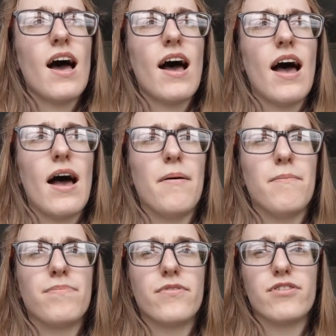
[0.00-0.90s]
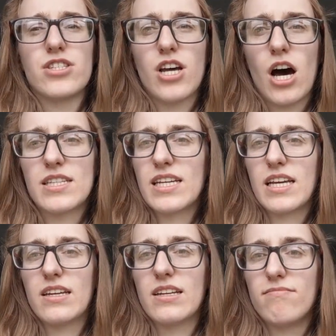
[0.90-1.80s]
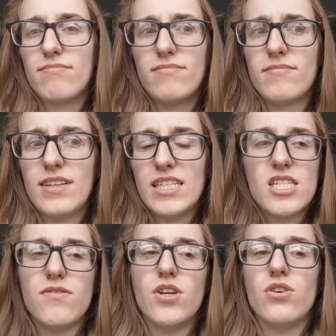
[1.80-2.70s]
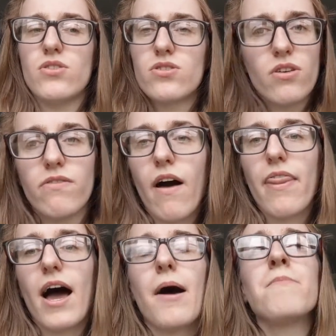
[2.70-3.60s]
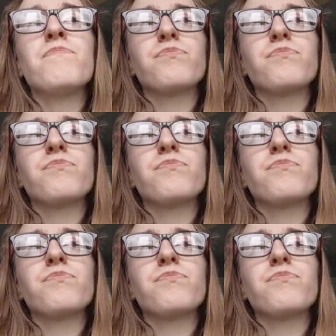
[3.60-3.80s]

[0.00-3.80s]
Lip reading: for starting and interviews, stuff like that.